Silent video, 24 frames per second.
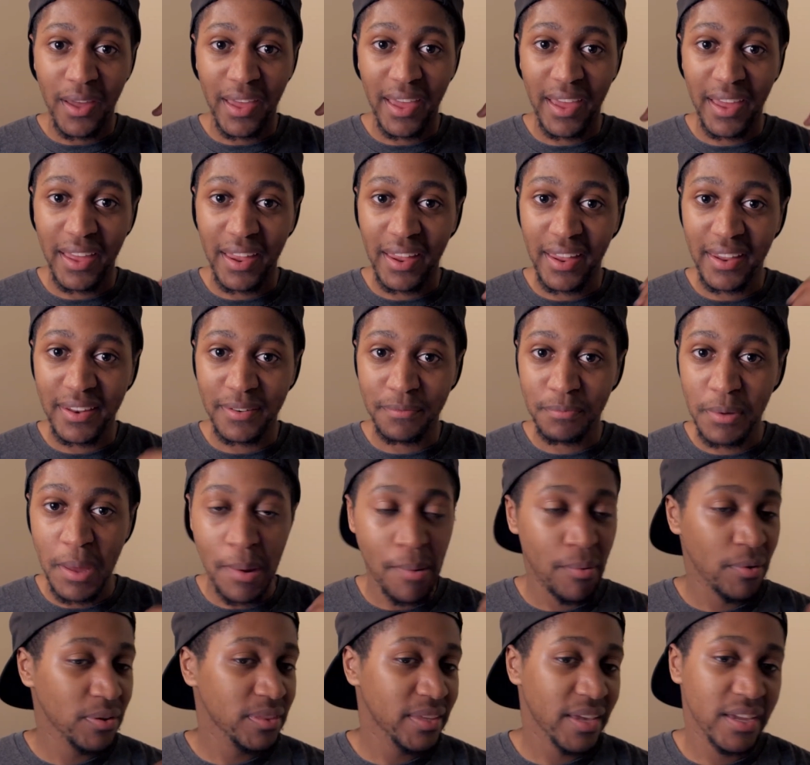and
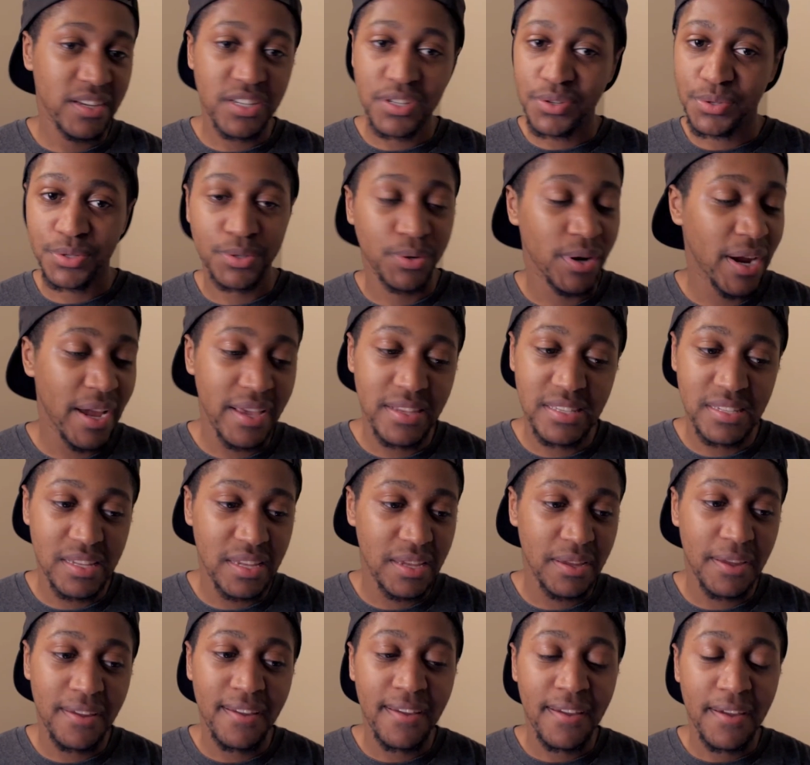people were thinking she was
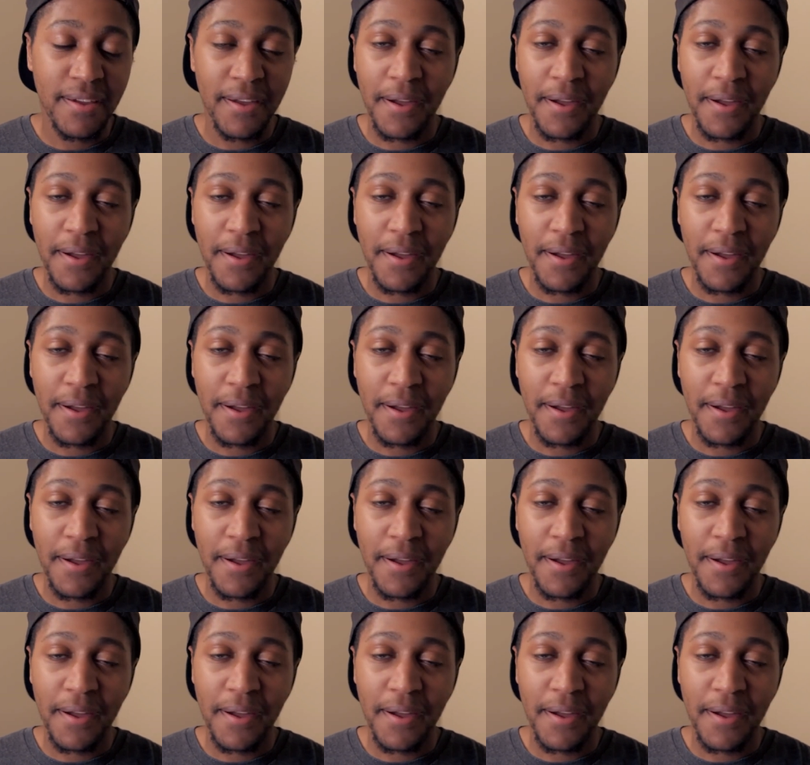crazy,